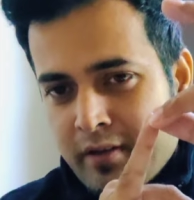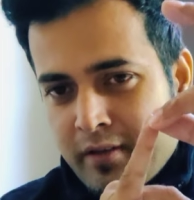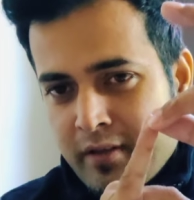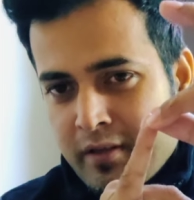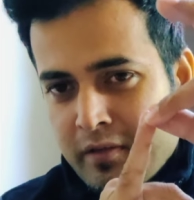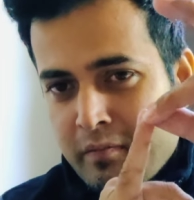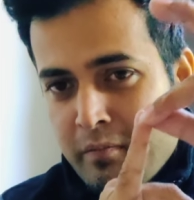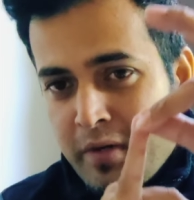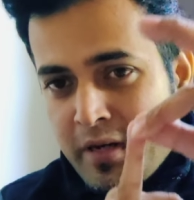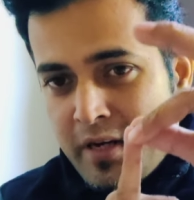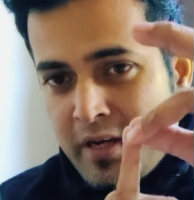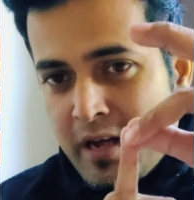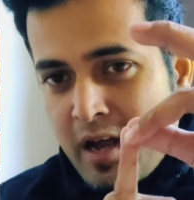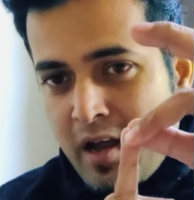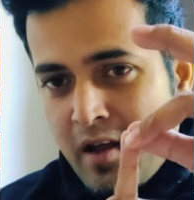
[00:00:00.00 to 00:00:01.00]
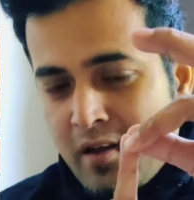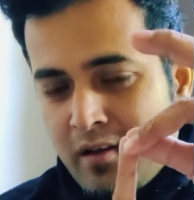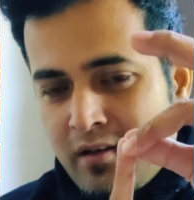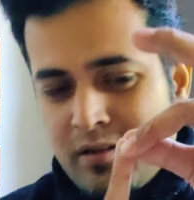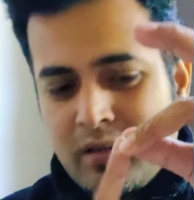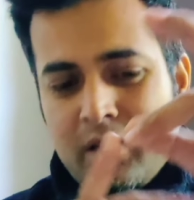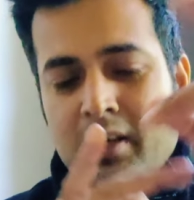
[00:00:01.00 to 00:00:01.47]
discuss media,
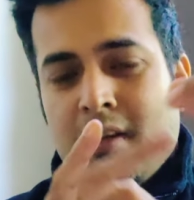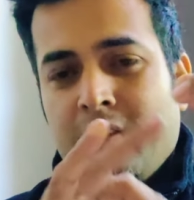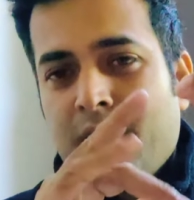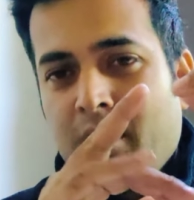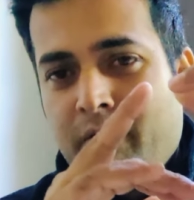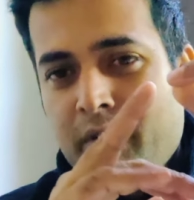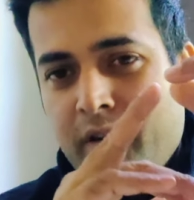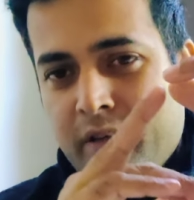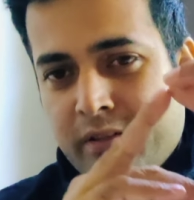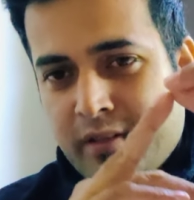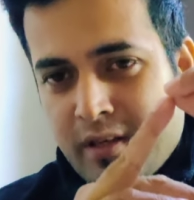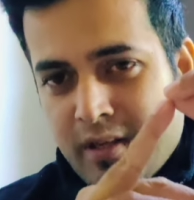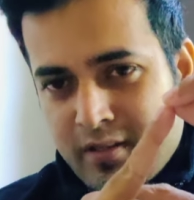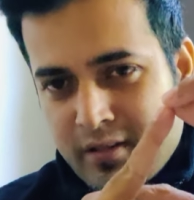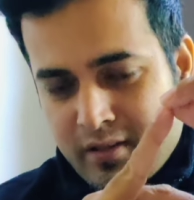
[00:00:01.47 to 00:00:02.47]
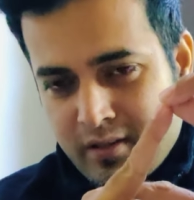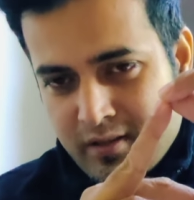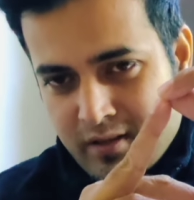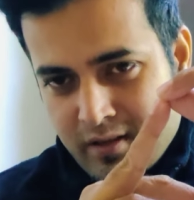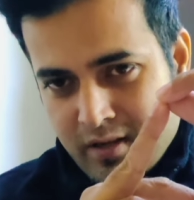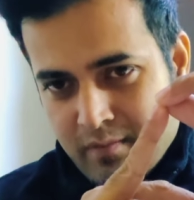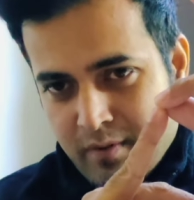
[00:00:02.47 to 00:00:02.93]
there we
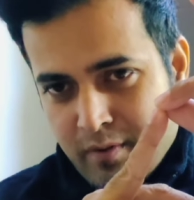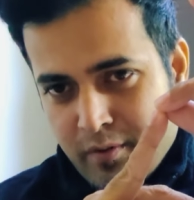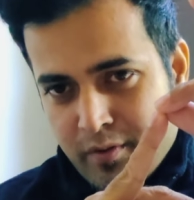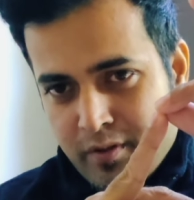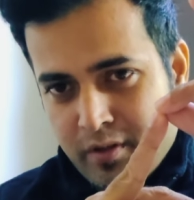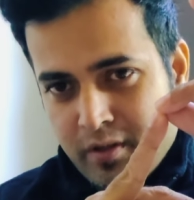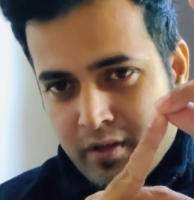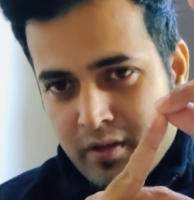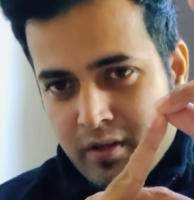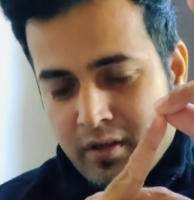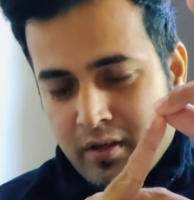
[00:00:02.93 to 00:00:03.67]
discuss about